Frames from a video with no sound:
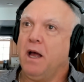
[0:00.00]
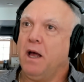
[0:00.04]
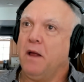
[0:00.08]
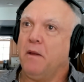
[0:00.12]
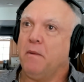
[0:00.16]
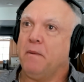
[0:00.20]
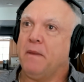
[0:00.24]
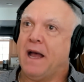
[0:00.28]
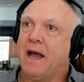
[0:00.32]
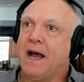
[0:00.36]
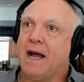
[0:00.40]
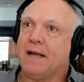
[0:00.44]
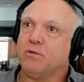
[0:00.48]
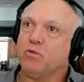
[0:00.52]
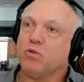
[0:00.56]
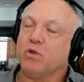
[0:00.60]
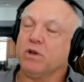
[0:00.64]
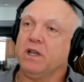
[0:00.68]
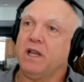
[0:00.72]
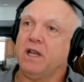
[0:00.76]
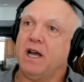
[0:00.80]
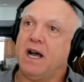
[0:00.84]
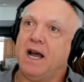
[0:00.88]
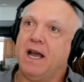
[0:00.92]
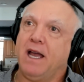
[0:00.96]
not
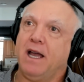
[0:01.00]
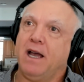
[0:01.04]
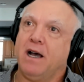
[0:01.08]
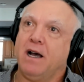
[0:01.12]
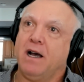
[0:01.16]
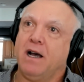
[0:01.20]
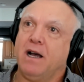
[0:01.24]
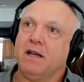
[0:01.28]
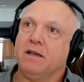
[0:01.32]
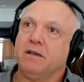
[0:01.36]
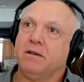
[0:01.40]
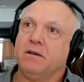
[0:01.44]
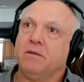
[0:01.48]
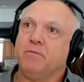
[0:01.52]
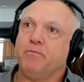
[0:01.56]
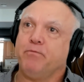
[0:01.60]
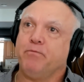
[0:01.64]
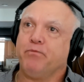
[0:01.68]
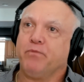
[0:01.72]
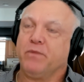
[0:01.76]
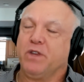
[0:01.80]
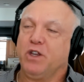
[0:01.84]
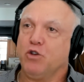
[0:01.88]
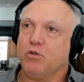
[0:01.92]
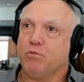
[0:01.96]
rely on
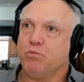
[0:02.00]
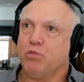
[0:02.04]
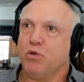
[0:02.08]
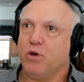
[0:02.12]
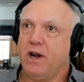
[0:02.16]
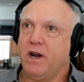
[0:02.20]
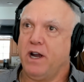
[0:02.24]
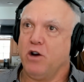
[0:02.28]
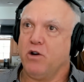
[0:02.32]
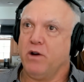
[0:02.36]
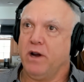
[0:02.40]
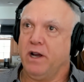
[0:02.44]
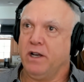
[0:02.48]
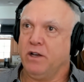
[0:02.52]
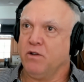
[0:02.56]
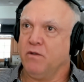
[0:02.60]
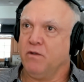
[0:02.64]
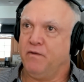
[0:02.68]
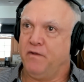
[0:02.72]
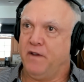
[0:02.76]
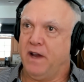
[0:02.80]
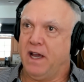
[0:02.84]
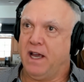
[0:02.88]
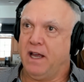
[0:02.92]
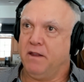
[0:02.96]
your prayer and your
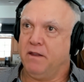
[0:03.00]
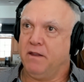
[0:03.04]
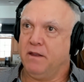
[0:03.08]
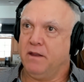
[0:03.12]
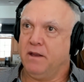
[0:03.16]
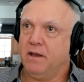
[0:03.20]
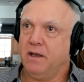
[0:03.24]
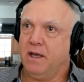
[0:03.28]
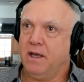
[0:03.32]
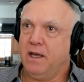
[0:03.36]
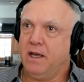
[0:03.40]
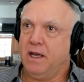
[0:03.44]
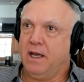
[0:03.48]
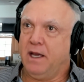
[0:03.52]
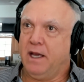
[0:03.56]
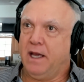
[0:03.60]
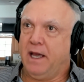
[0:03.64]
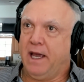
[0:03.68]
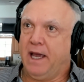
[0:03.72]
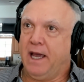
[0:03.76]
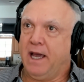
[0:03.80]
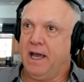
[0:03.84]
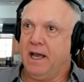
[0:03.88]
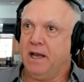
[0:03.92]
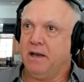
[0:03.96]
faith,
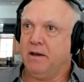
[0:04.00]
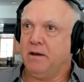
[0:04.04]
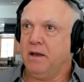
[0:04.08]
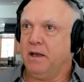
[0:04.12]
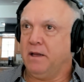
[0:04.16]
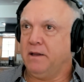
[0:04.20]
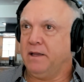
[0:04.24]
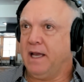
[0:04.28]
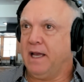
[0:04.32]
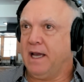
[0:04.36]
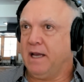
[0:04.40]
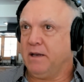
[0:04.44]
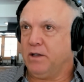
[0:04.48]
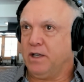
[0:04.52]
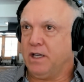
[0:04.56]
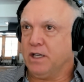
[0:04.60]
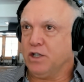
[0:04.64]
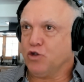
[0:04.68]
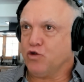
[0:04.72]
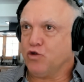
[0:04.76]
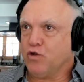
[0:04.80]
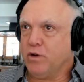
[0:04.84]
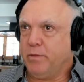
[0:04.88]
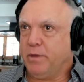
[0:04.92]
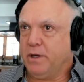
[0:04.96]
and that
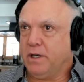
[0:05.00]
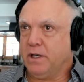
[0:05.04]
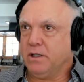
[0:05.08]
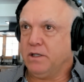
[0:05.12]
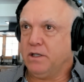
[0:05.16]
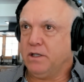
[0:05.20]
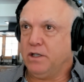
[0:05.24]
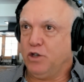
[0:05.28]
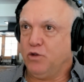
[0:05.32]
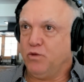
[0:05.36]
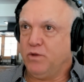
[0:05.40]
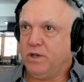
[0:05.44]
contributed to you